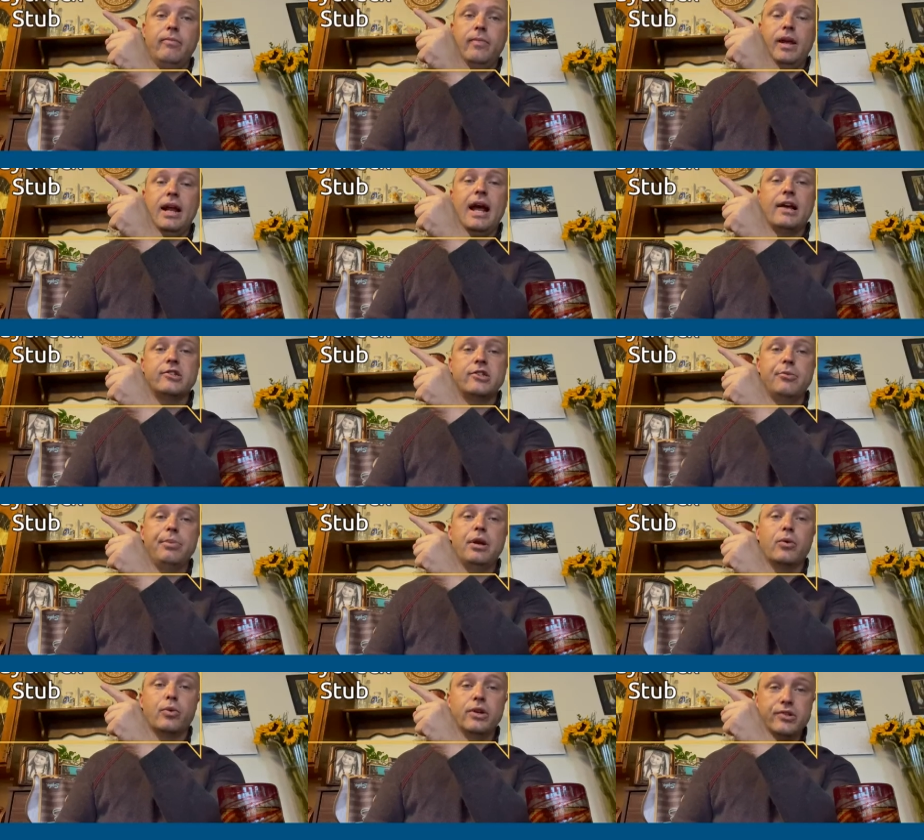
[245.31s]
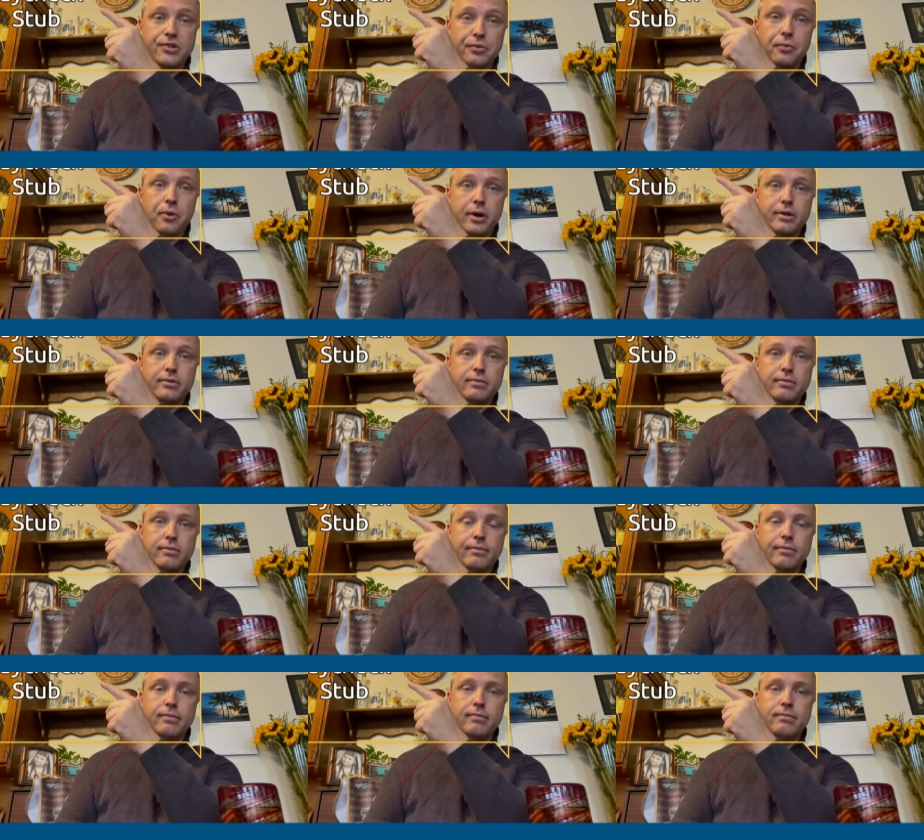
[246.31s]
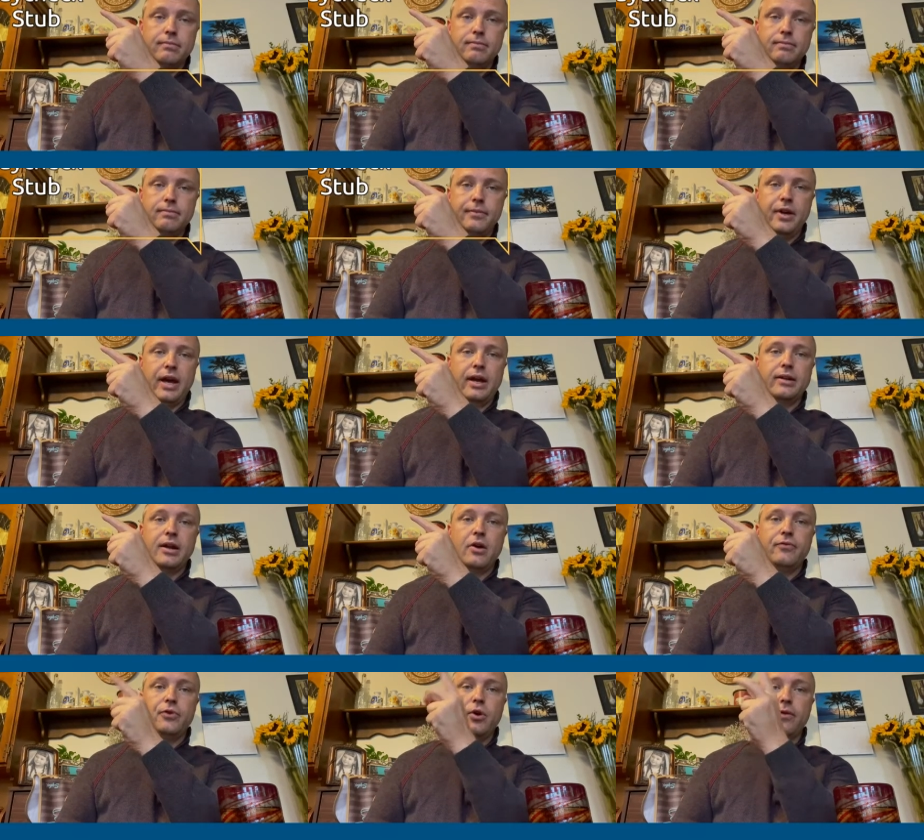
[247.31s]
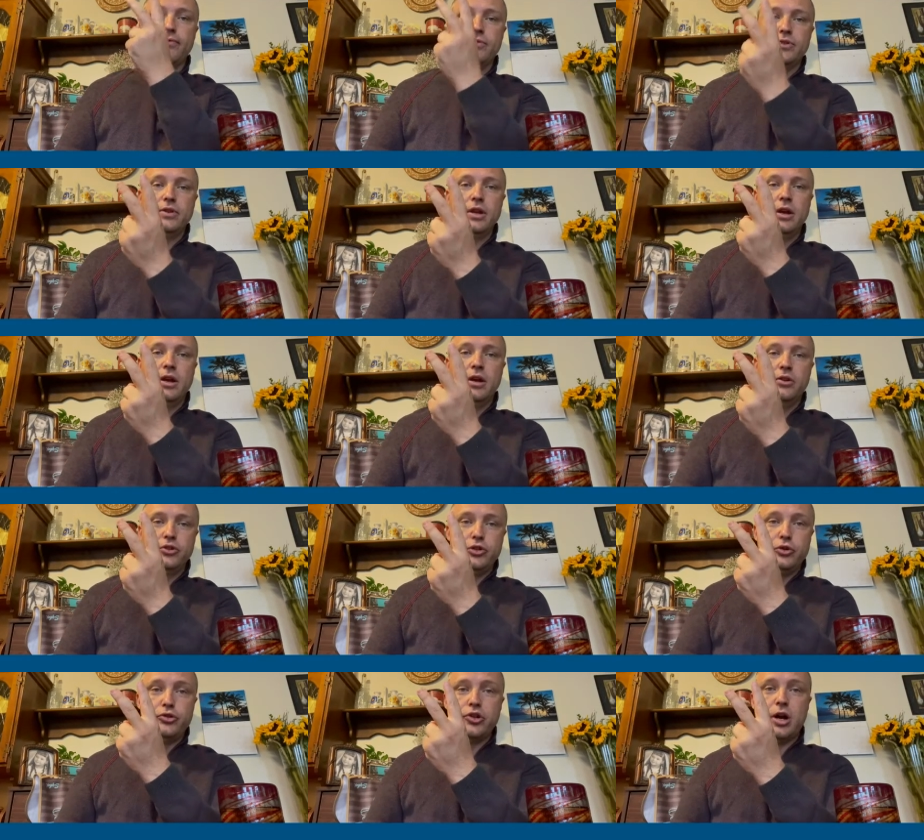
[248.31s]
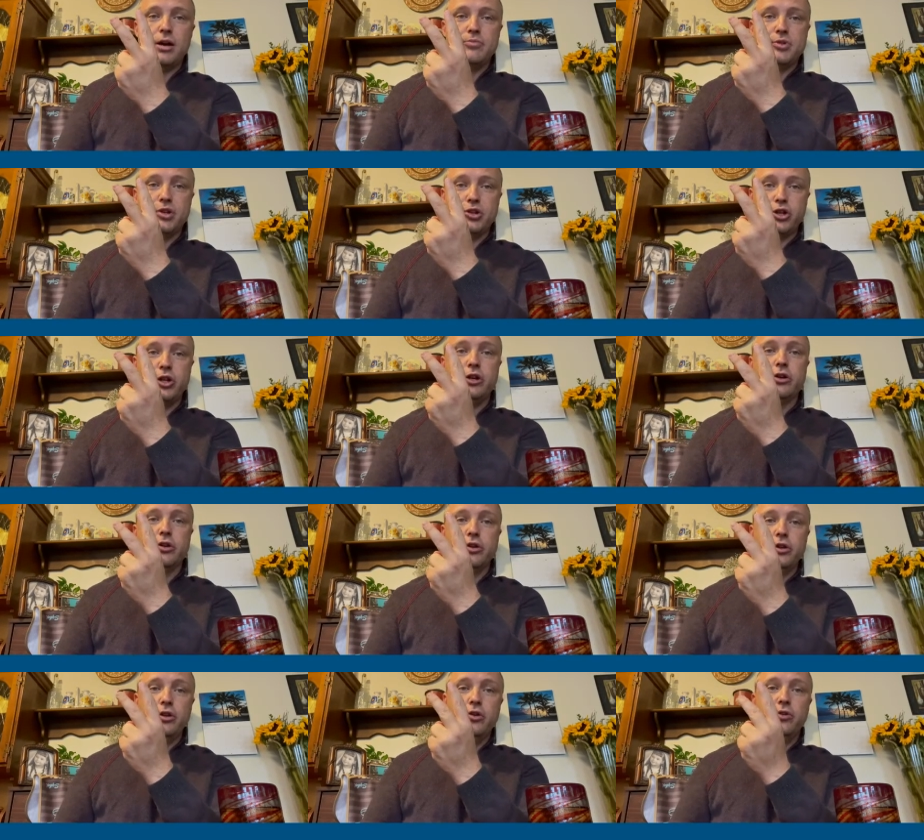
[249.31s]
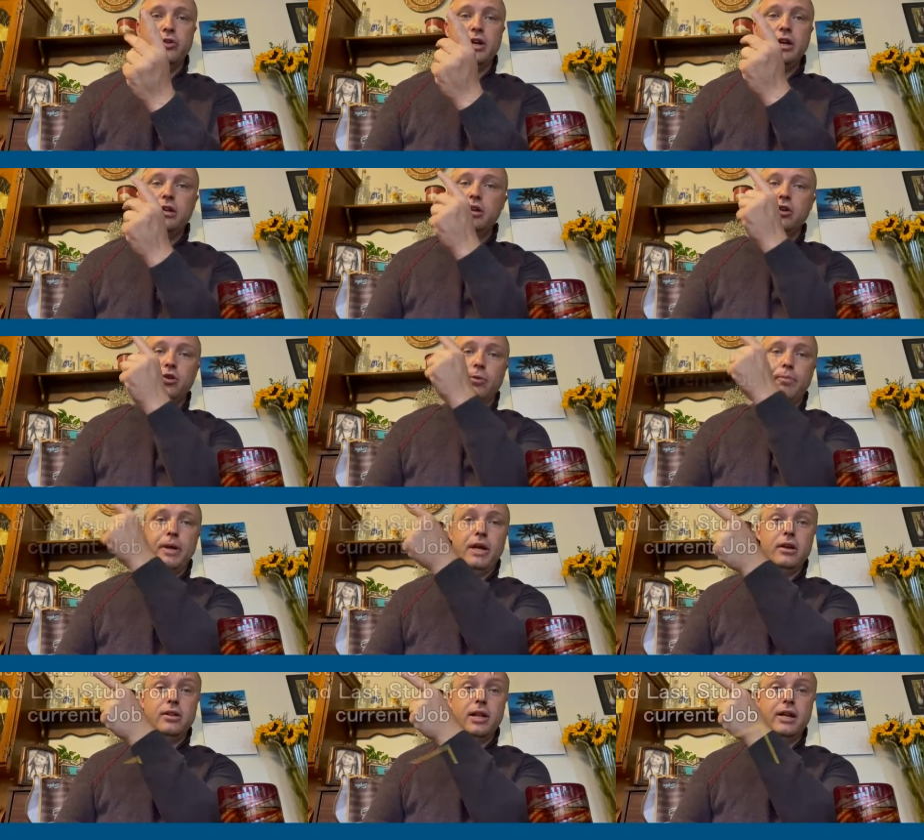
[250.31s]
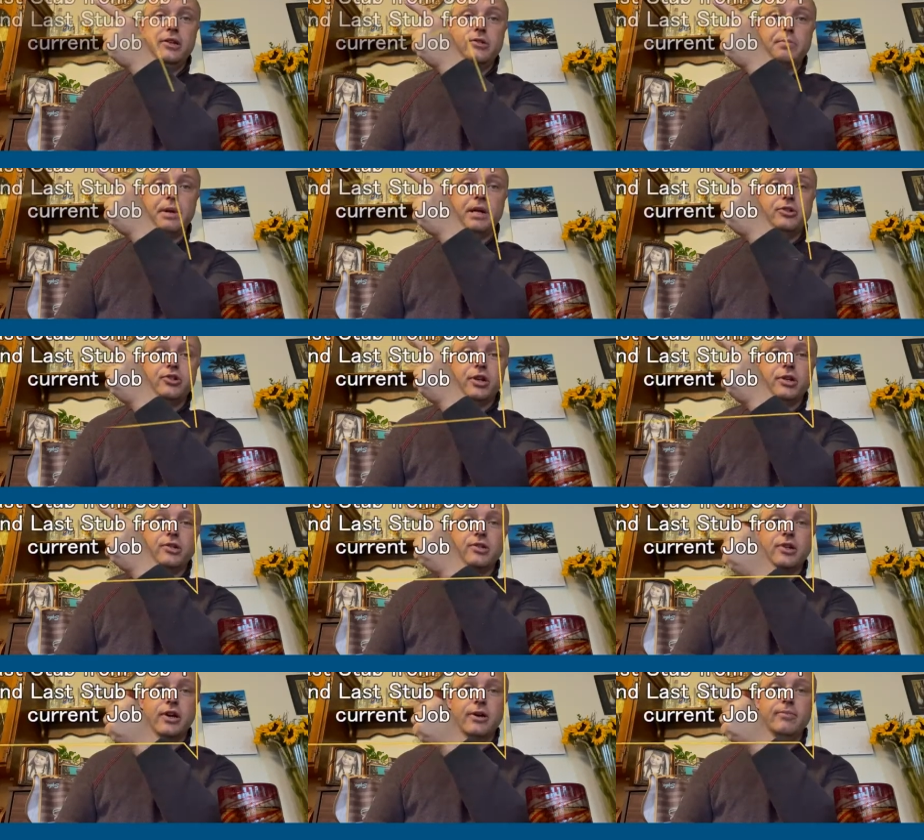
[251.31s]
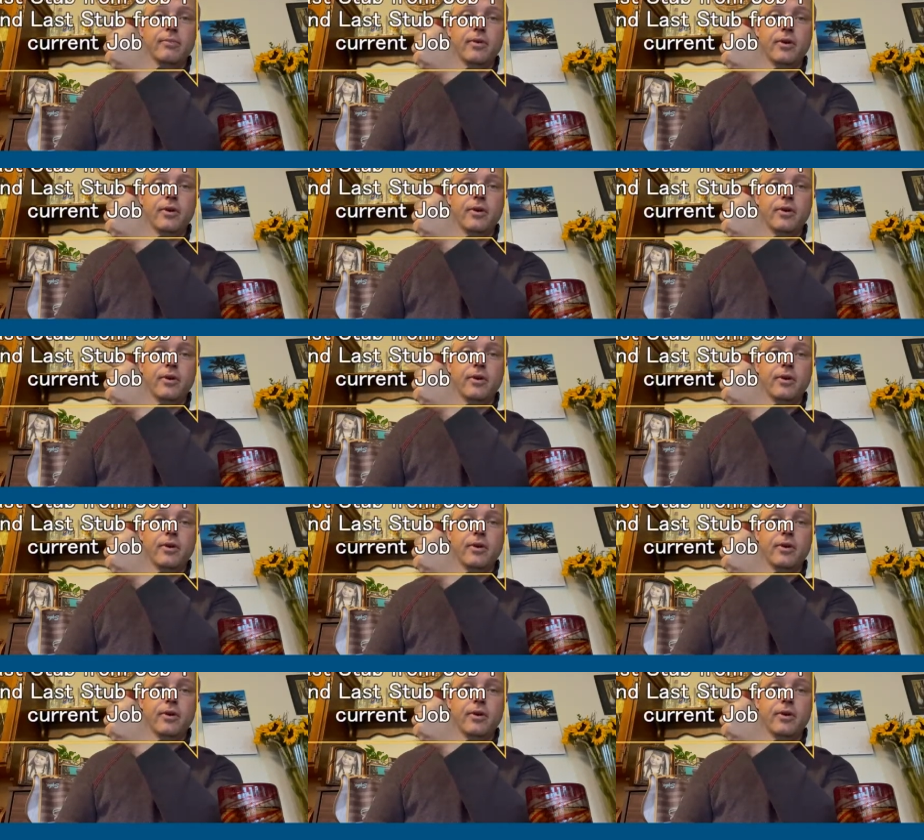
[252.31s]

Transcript: It has to be a recent one. Okay, now if you have two jobs this year, you'll need your pay, latest paycheck stub